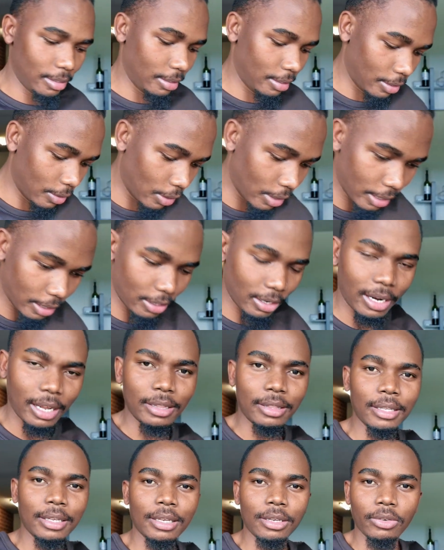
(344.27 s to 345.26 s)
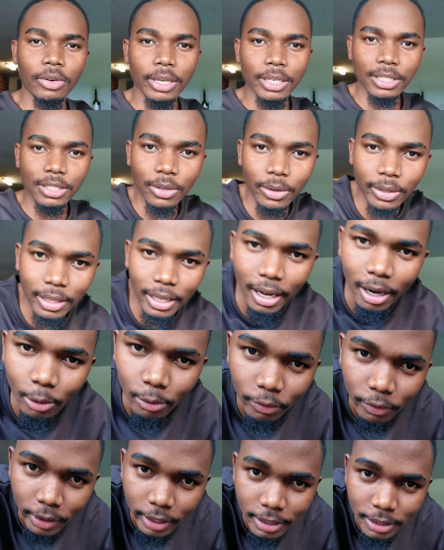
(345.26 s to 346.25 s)
nothing crazy on the
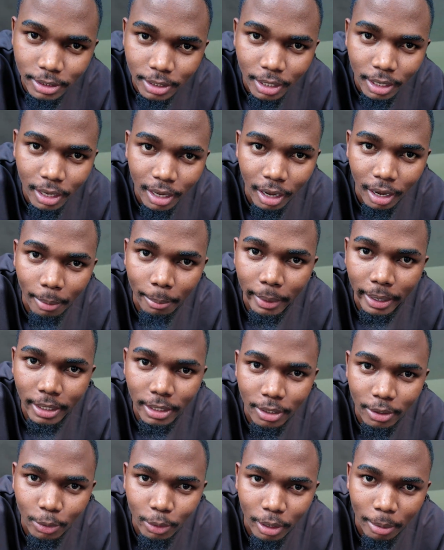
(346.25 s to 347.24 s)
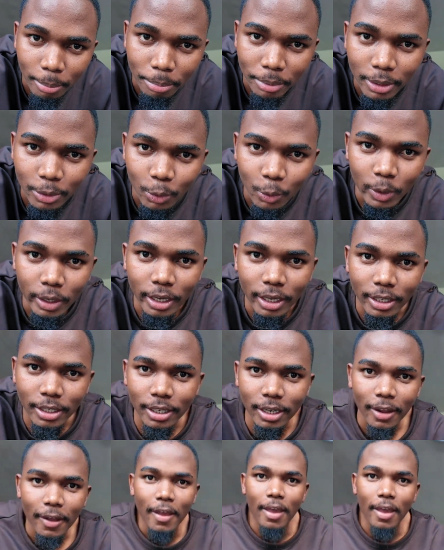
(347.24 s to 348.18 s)
outfit i might look a bit weird